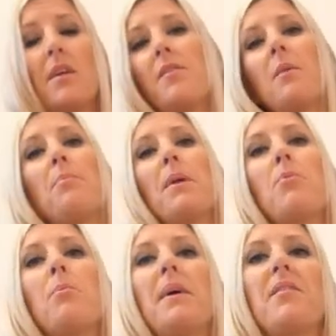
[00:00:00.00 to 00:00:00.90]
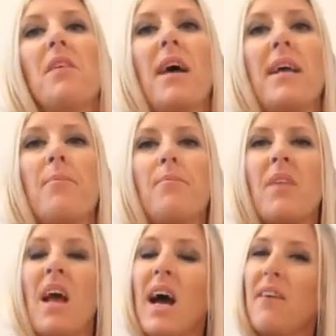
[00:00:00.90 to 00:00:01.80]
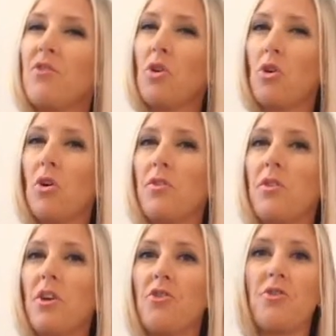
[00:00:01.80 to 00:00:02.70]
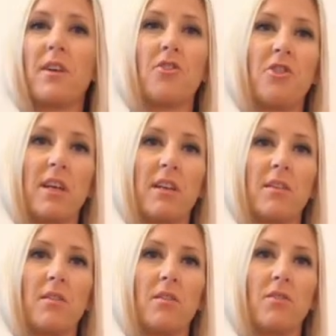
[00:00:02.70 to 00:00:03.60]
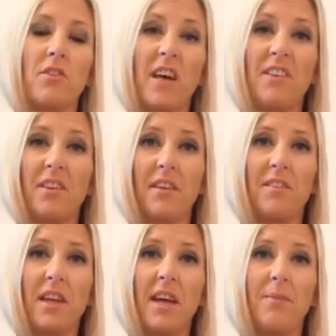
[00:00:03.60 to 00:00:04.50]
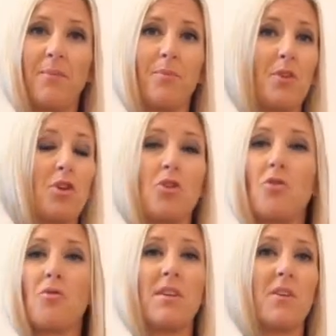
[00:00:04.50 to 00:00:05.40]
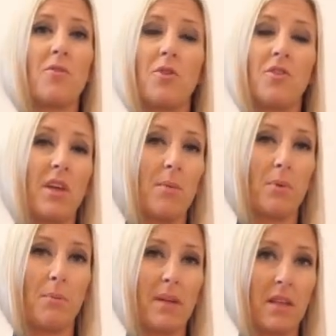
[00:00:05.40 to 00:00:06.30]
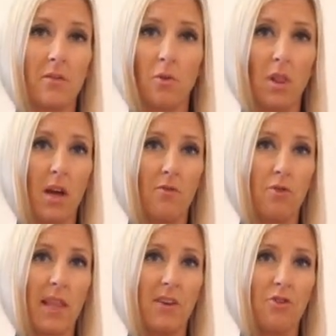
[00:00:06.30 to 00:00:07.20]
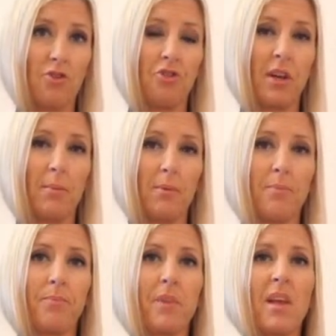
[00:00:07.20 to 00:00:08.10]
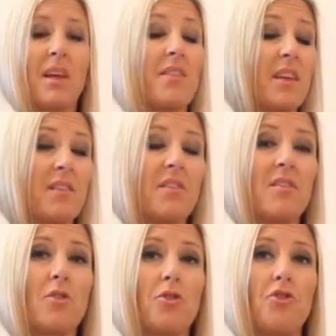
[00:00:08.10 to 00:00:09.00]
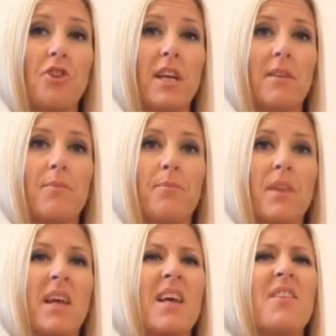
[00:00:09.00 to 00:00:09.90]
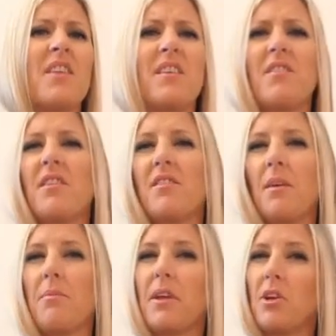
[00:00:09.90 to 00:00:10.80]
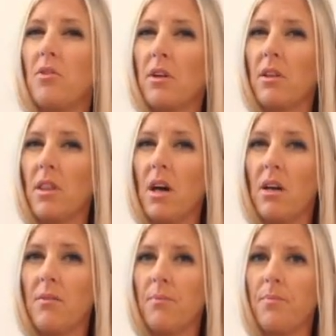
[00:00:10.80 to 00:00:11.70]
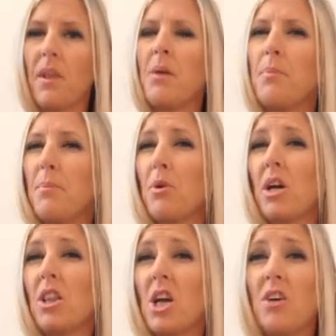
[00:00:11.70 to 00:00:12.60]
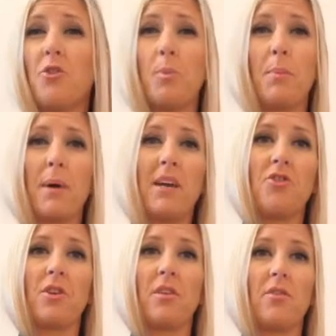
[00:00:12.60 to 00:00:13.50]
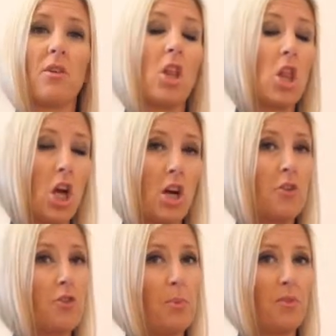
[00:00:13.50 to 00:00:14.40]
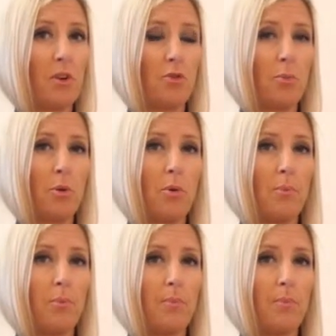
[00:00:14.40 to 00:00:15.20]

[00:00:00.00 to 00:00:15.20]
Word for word: Some people may say, I've not got the nurturing gene. To that I say, you're not ready for a deep and meaningful love relationship. This is not a gene. This is something you can learn. People can learn to be patient, learn to be vulnerable.